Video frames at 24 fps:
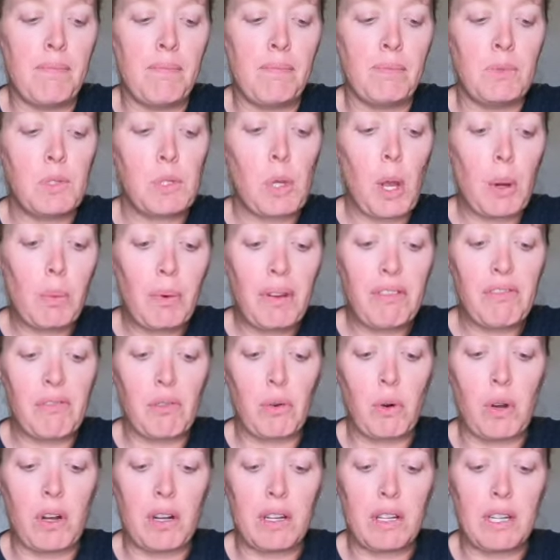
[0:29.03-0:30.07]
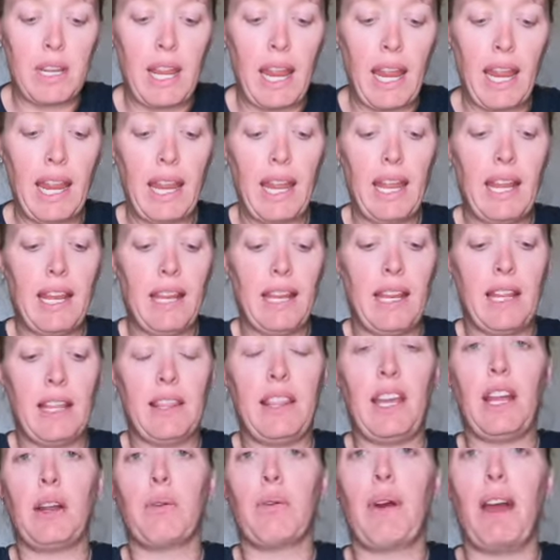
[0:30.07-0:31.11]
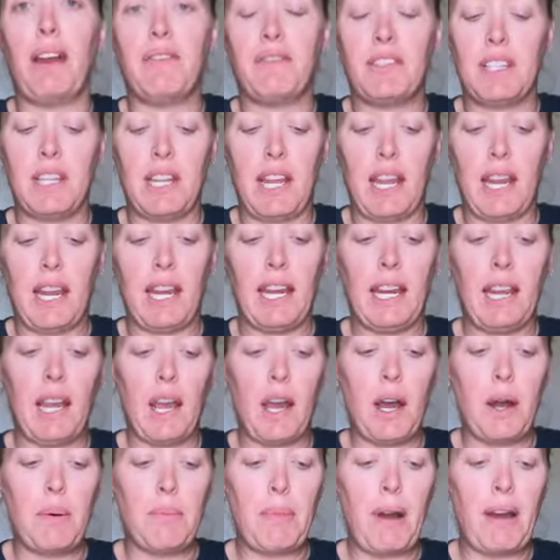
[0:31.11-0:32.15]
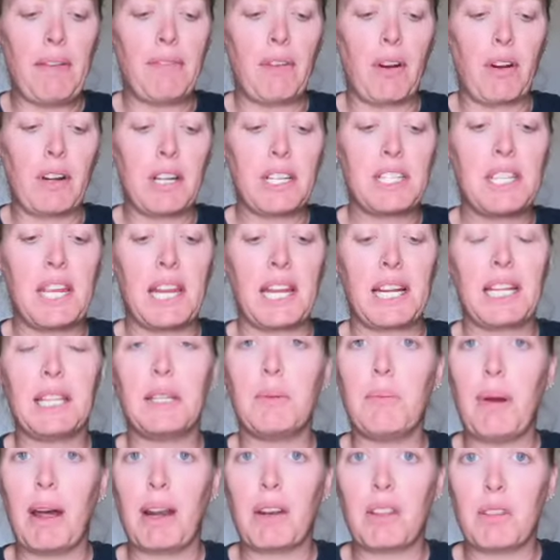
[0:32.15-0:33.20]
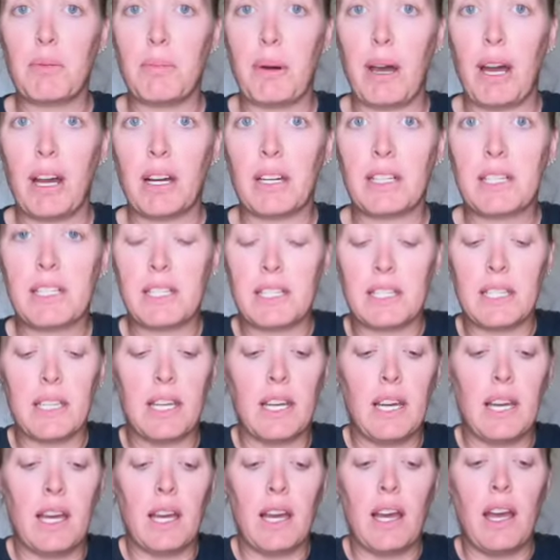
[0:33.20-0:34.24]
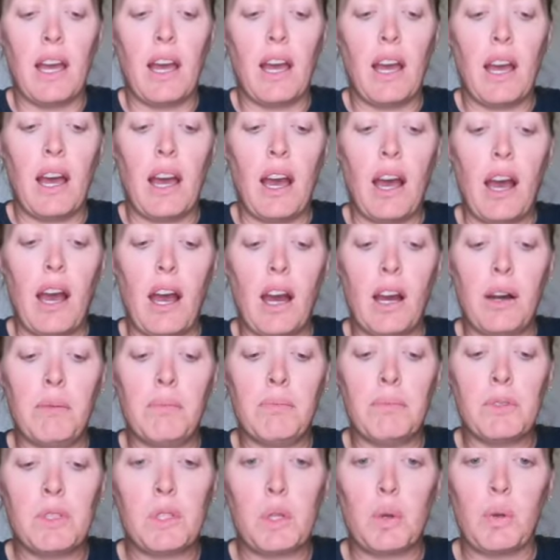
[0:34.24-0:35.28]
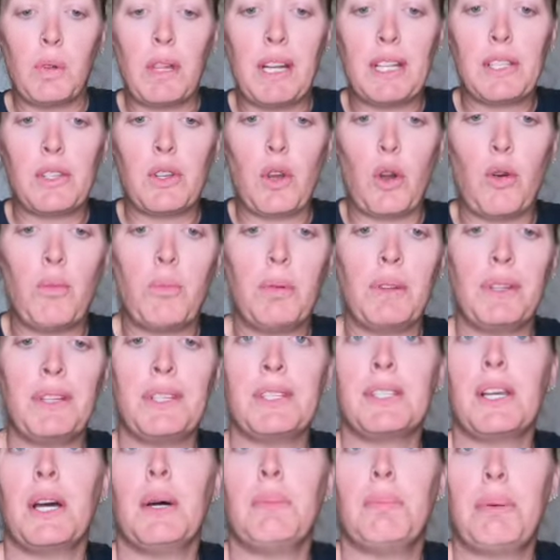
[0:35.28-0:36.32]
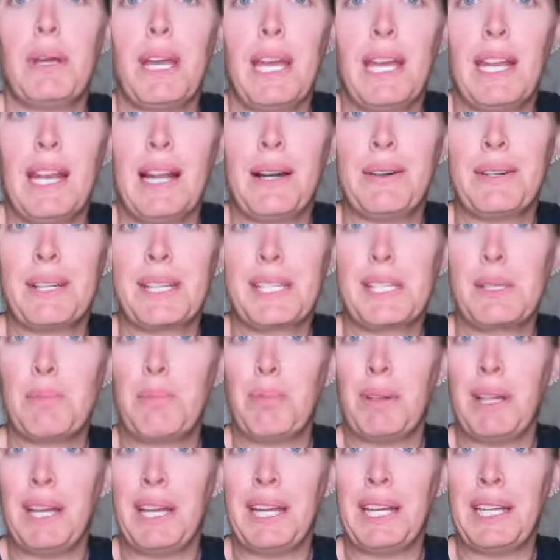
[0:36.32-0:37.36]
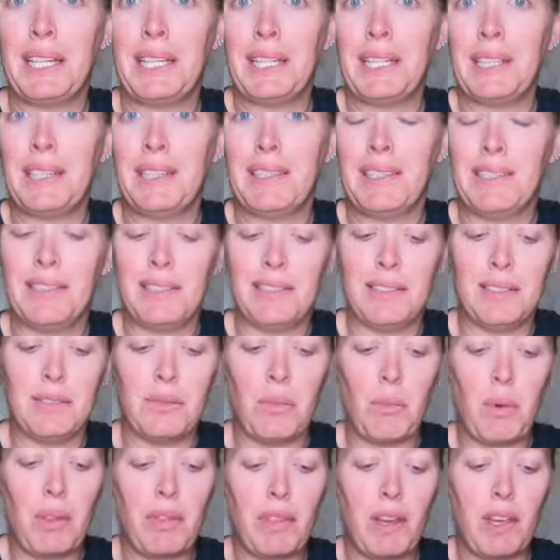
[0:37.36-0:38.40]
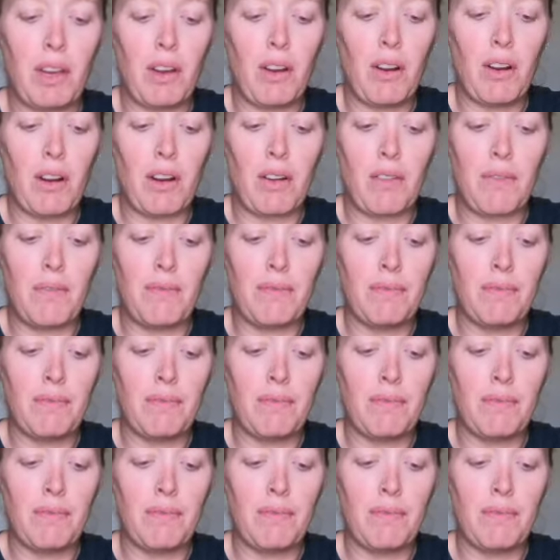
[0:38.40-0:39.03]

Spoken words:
So I went for it, and they arrived today. I've already taken them out of the box. So let's open these up, and I'll explain what they are.